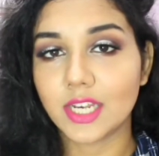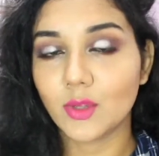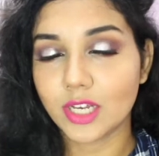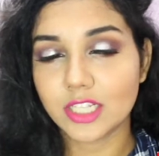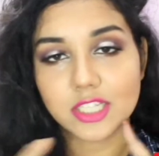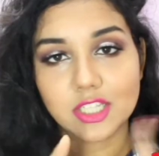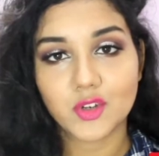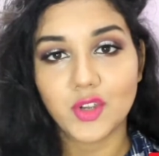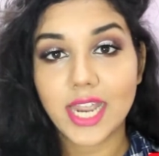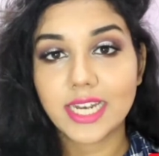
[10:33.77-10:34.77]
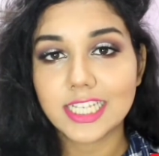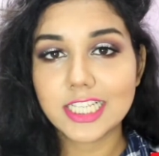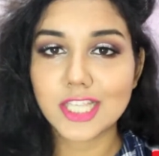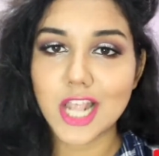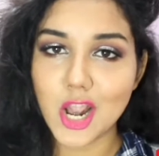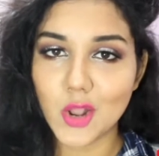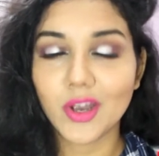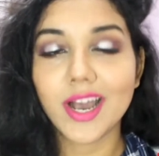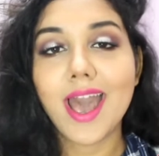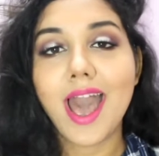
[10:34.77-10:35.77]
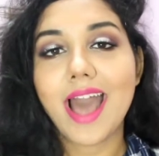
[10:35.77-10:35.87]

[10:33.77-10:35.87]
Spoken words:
and you can just create this look.